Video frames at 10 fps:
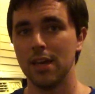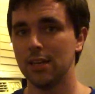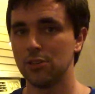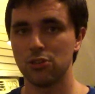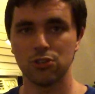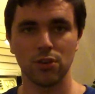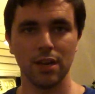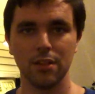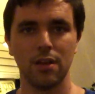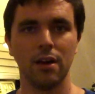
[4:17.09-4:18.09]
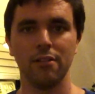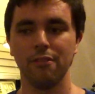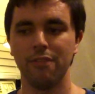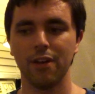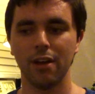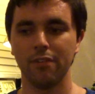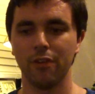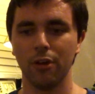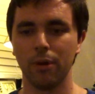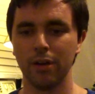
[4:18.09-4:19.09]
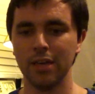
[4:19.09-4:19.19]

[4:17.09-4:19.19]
in a straight line very, very well.